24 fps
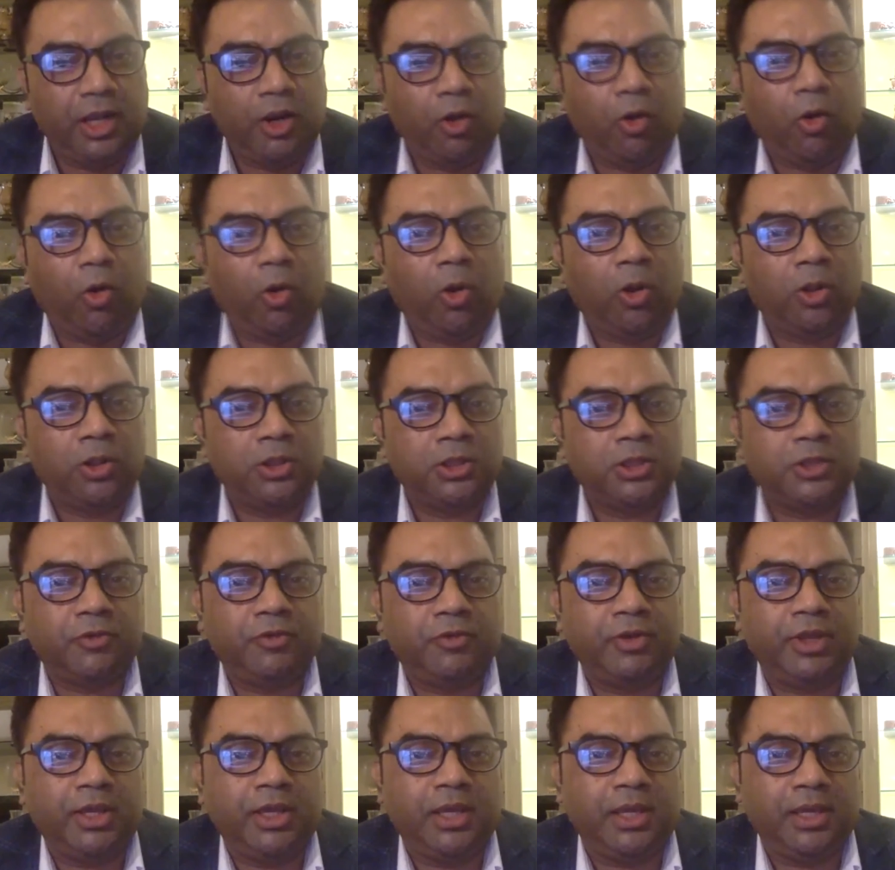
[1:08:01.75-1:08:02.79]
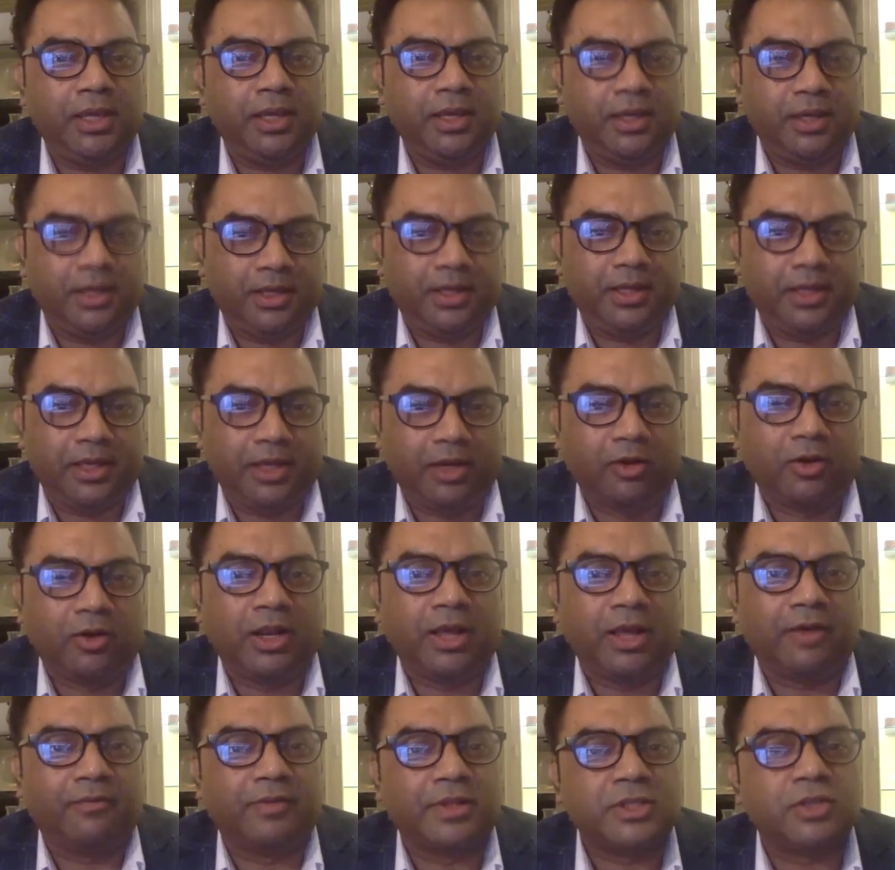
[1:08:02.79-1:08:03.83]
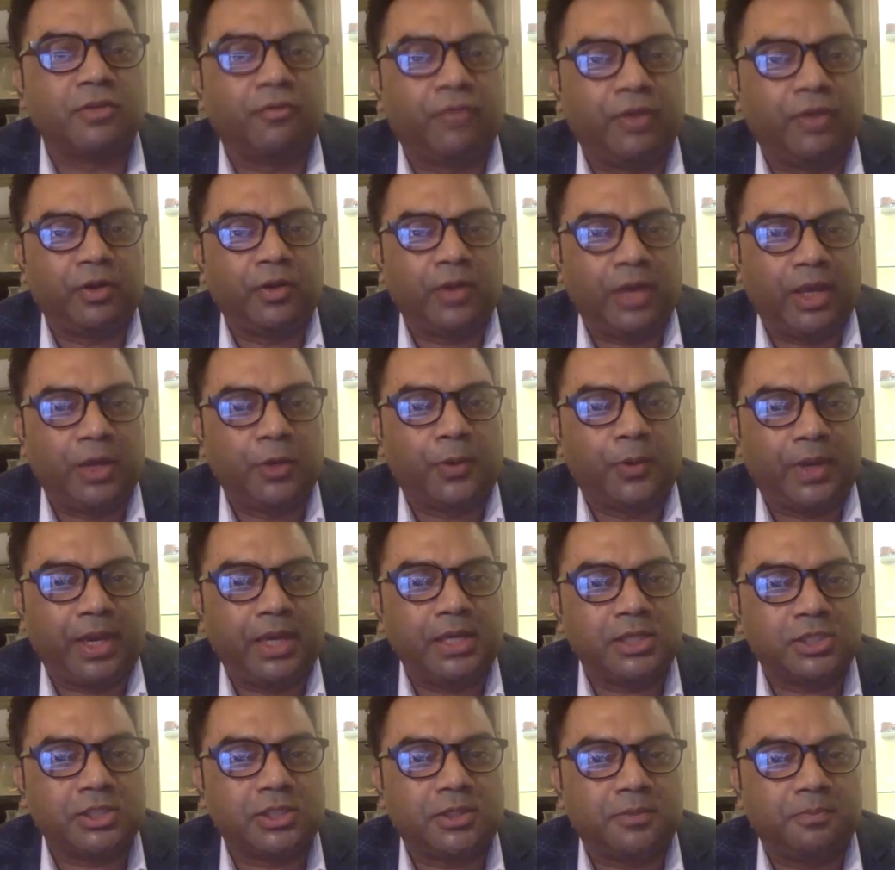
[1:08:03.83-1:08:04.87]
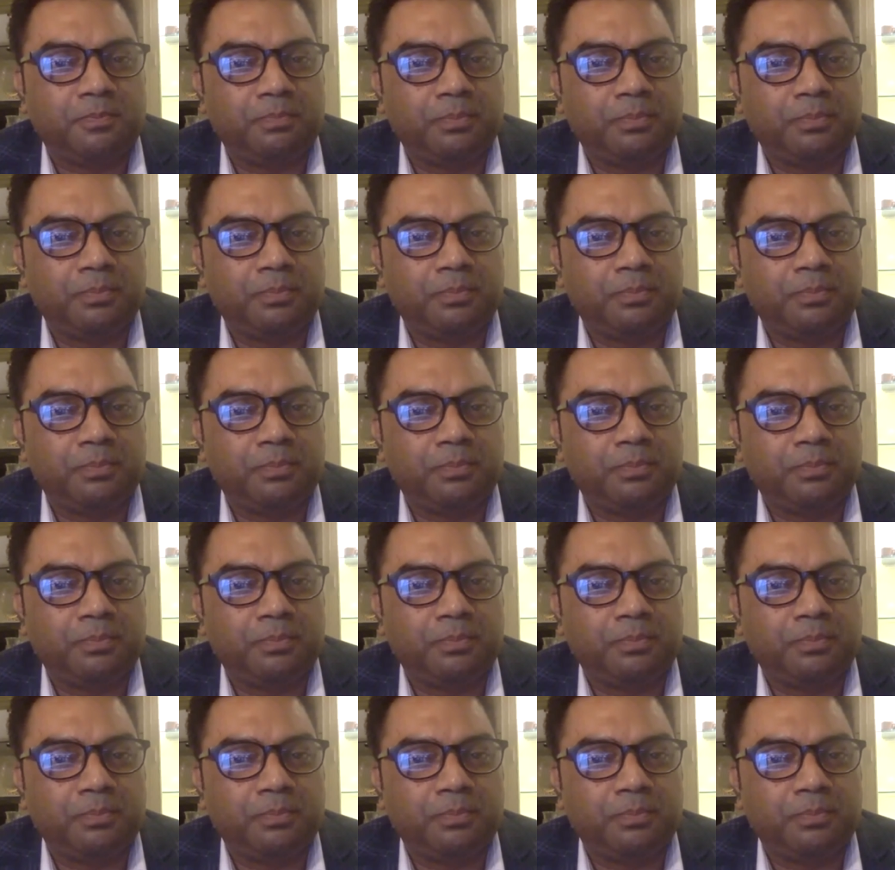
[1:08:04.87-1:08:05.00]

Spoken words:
all three, levels of education.